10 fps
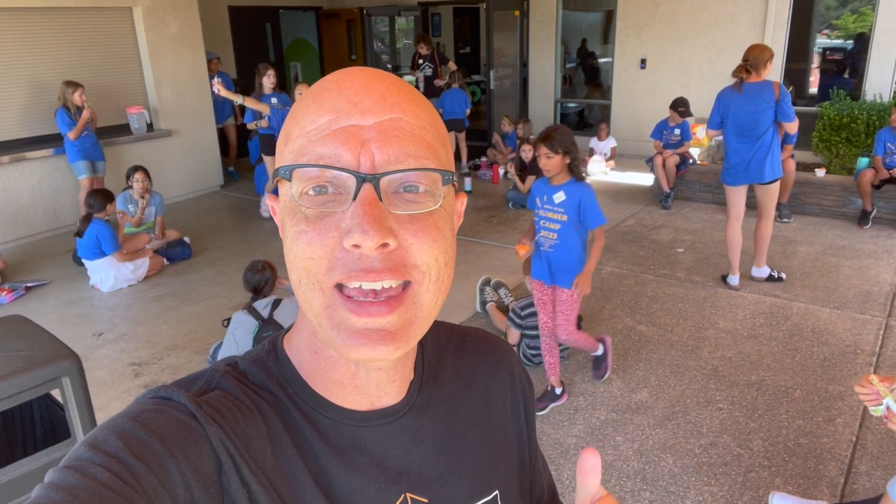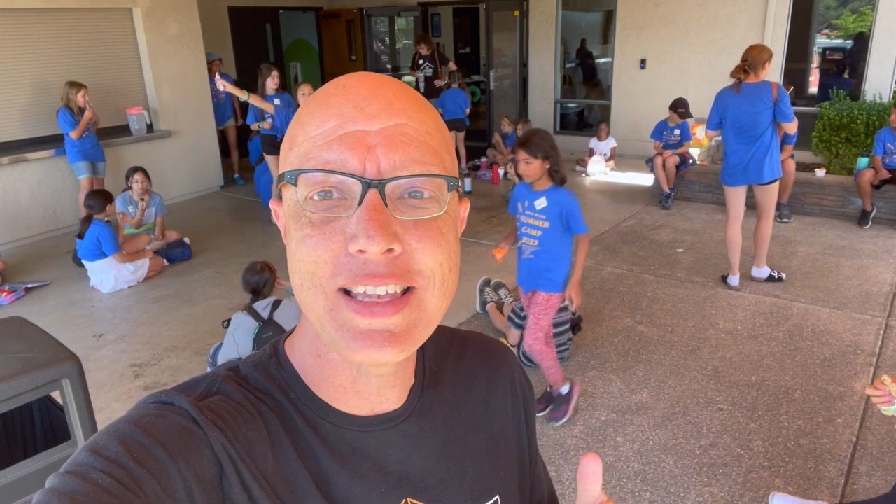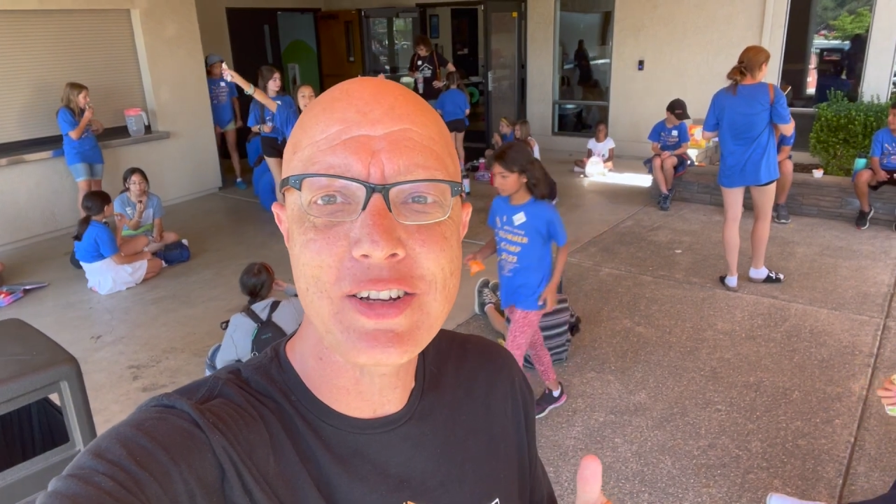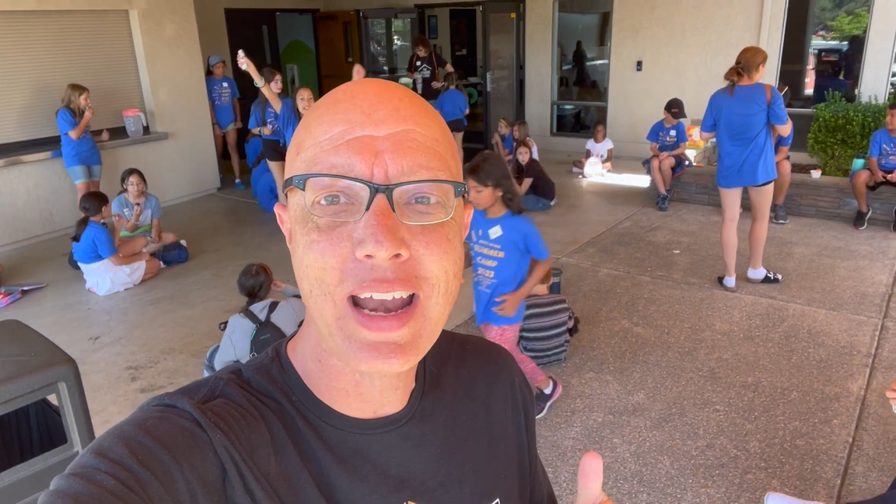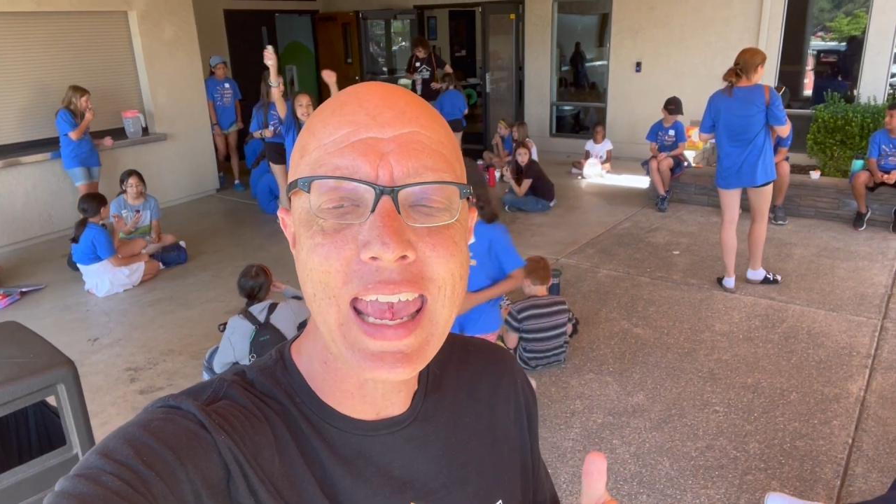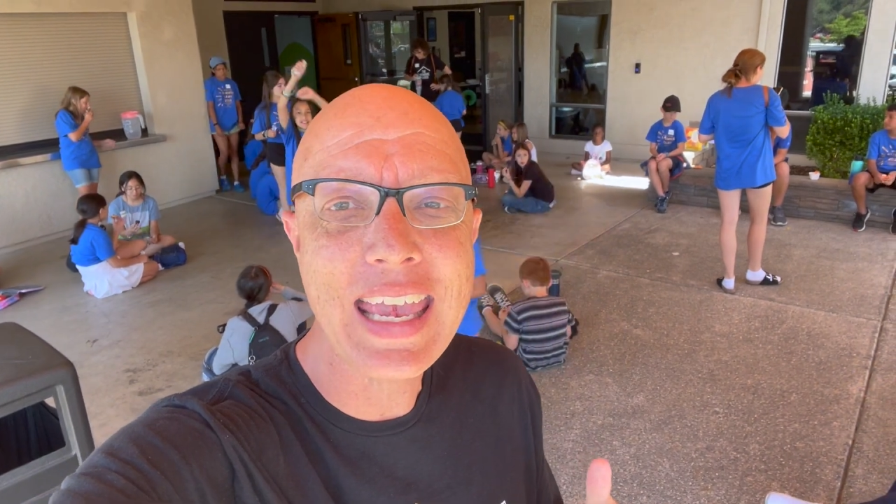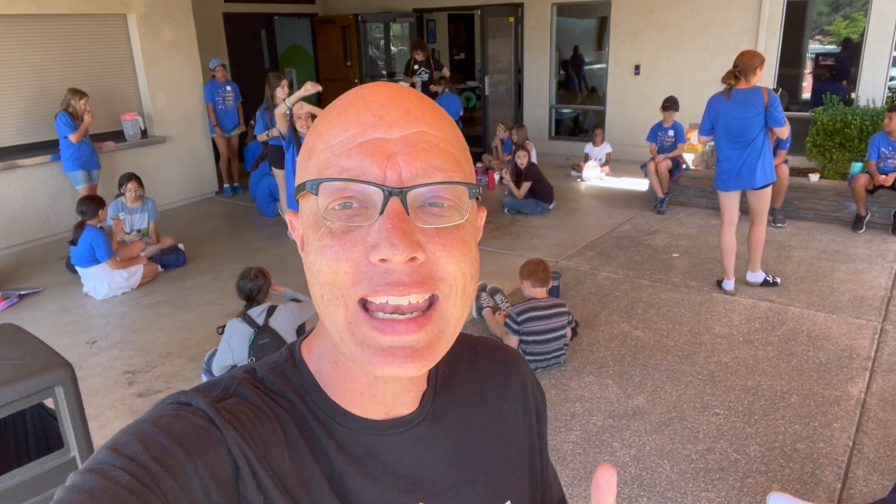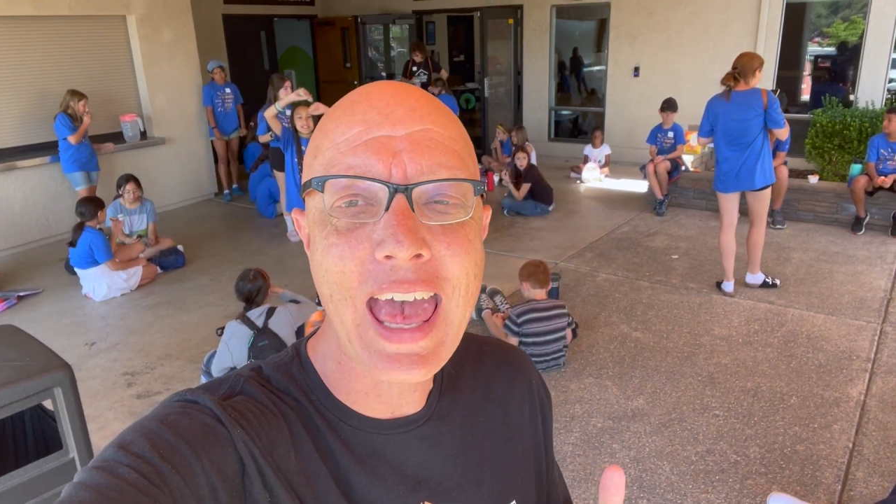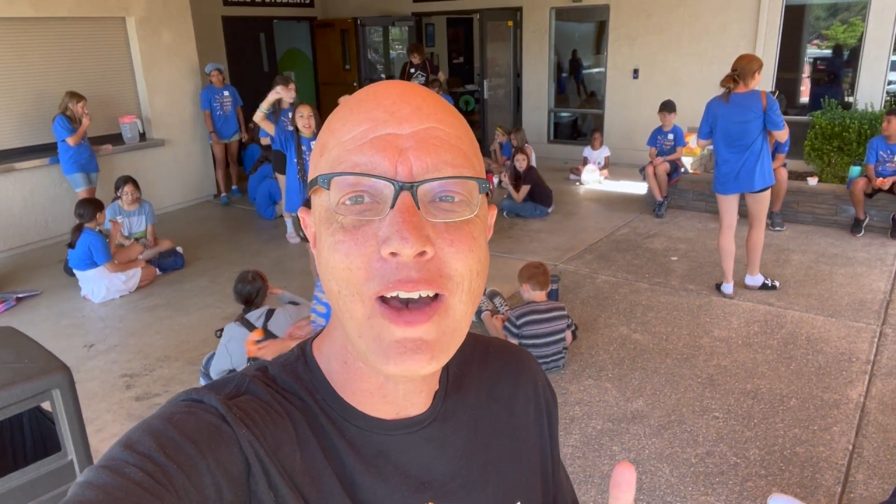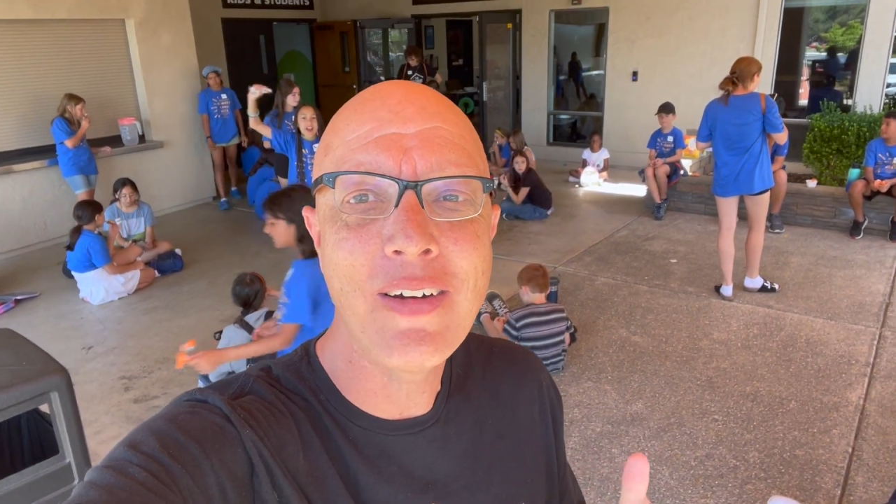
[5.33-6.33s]
kids are
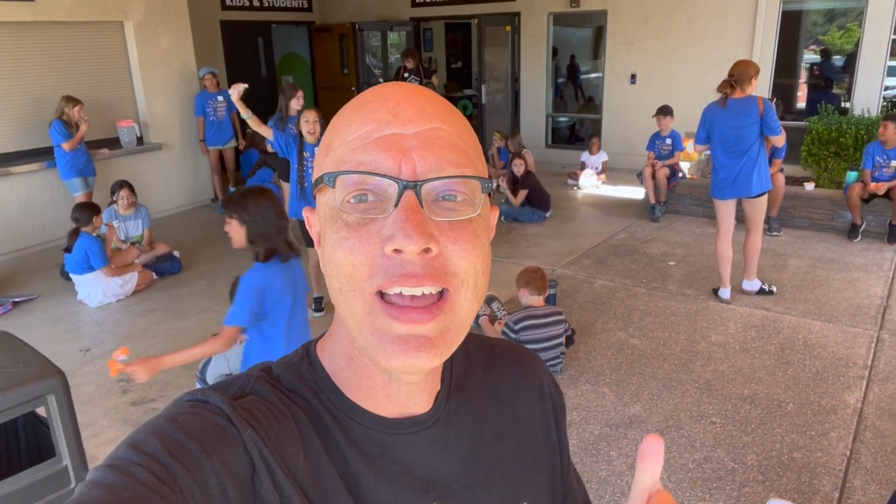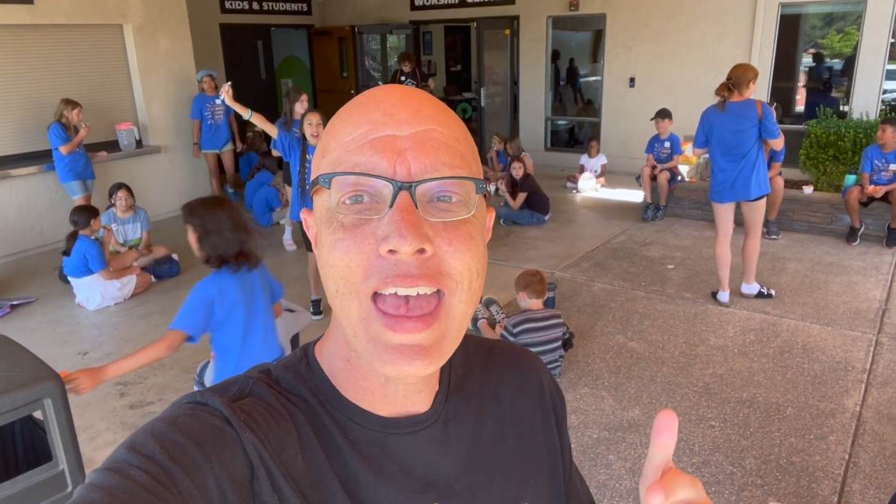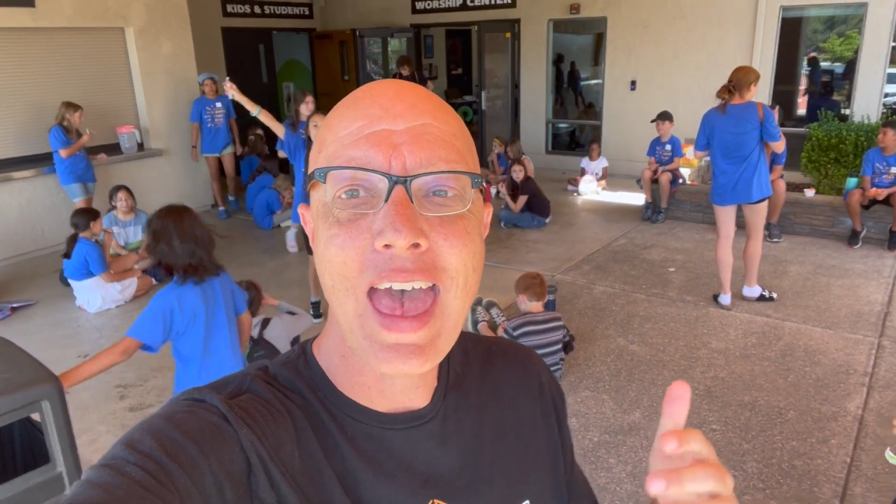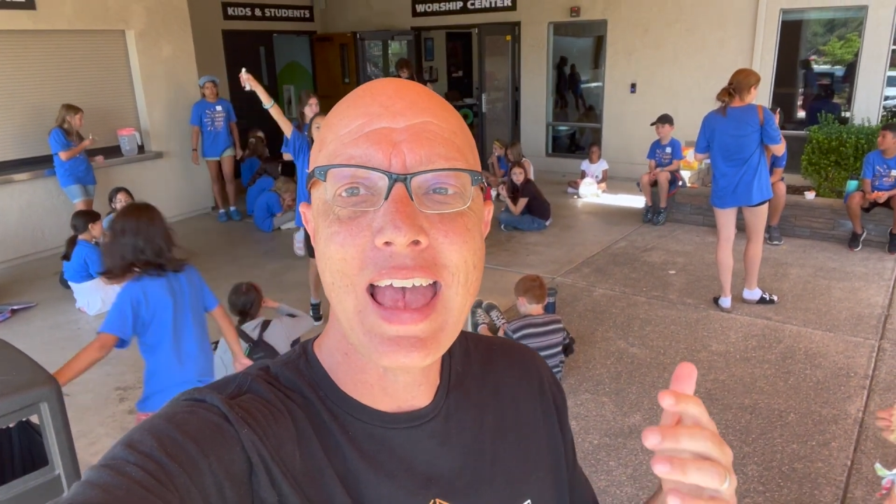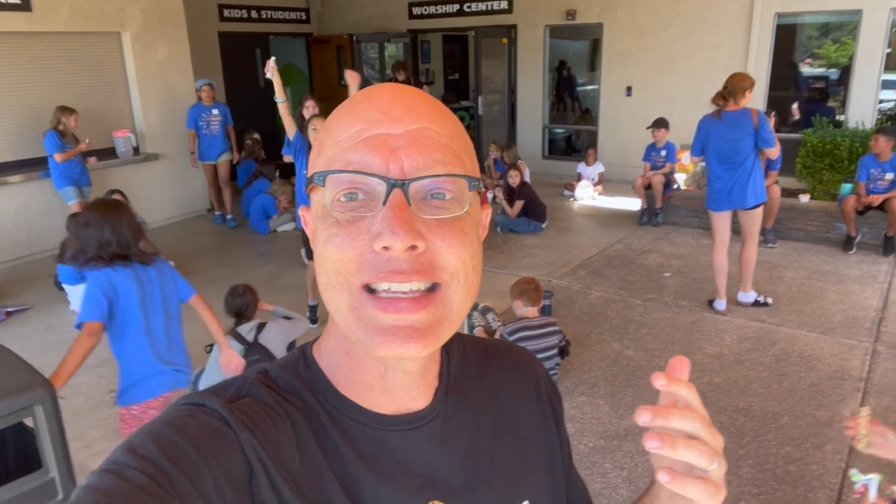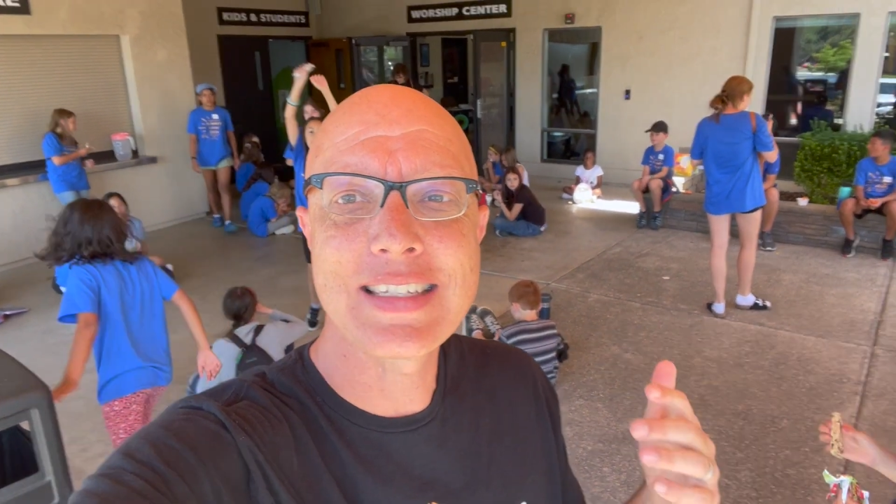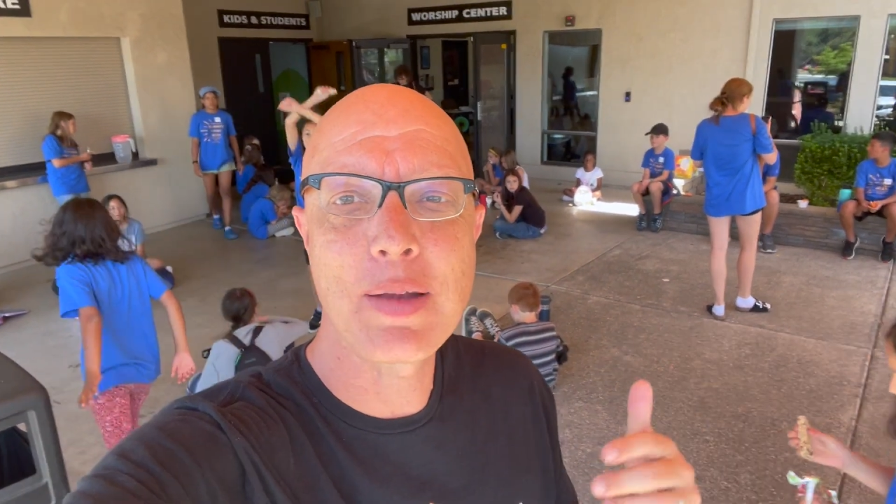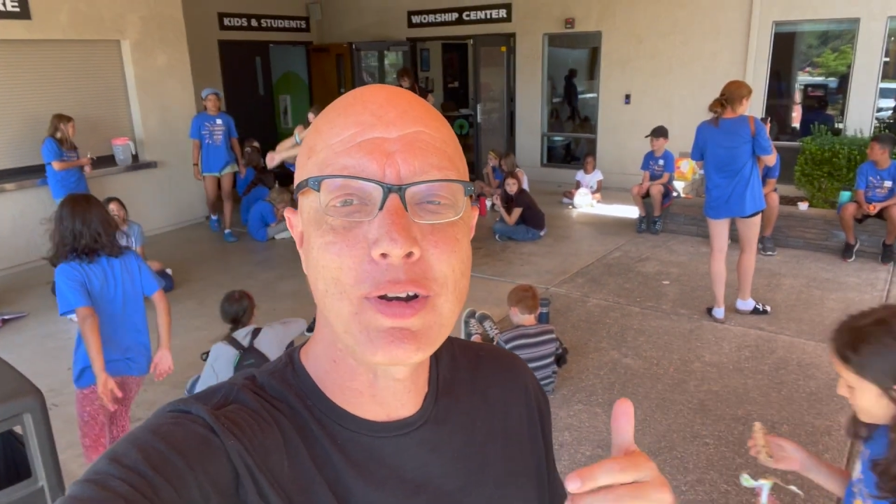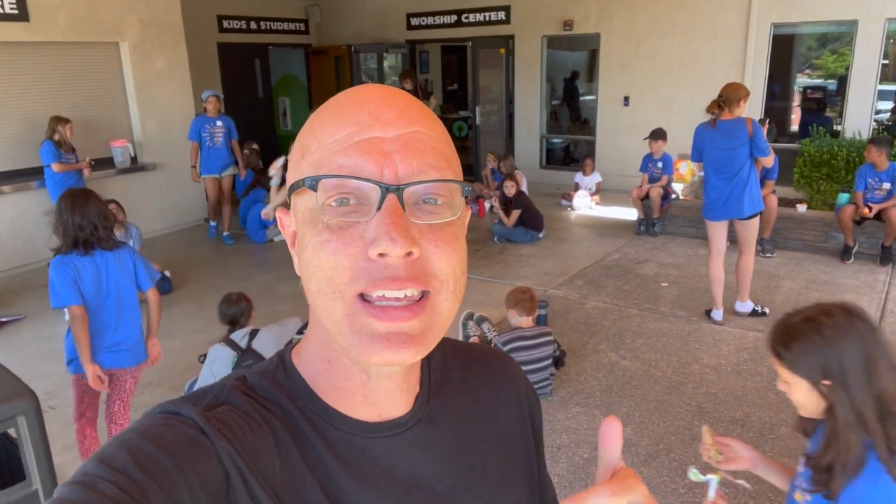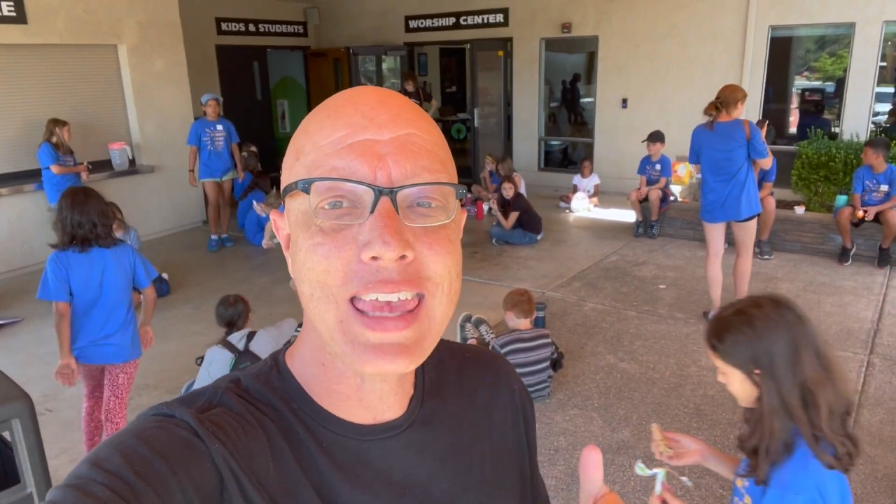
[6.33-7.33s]
hanging out at
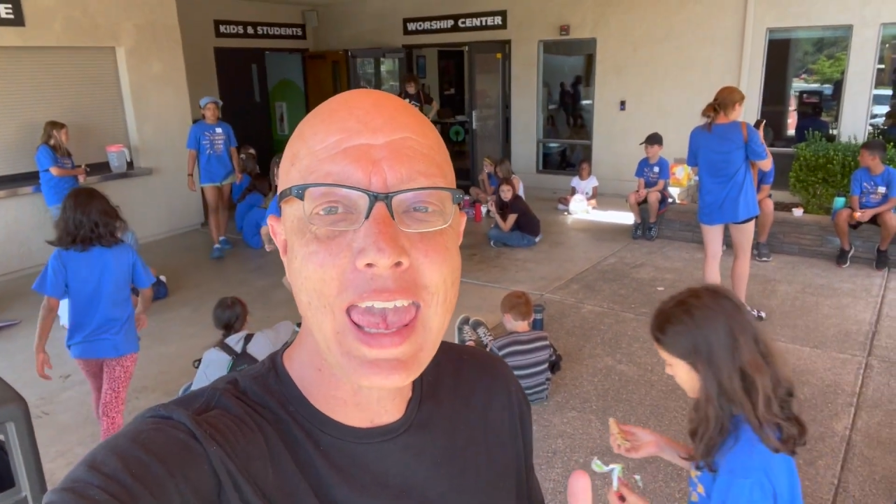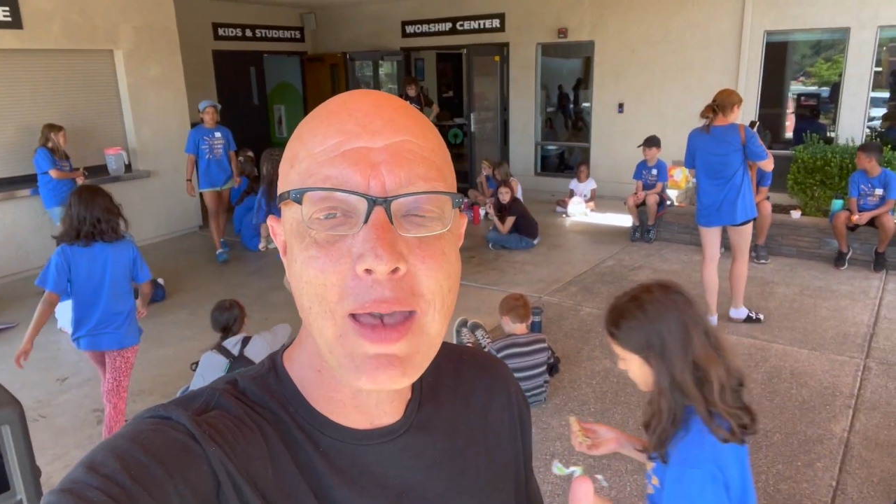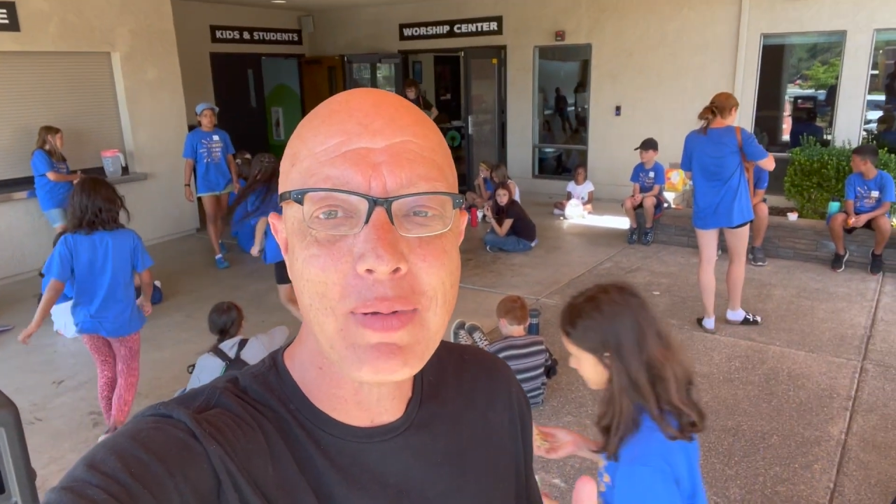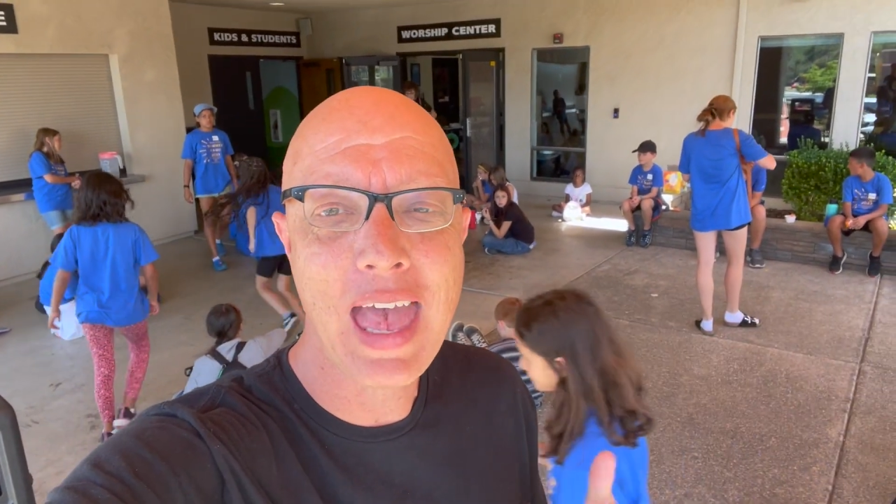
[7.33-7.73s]
summer camp,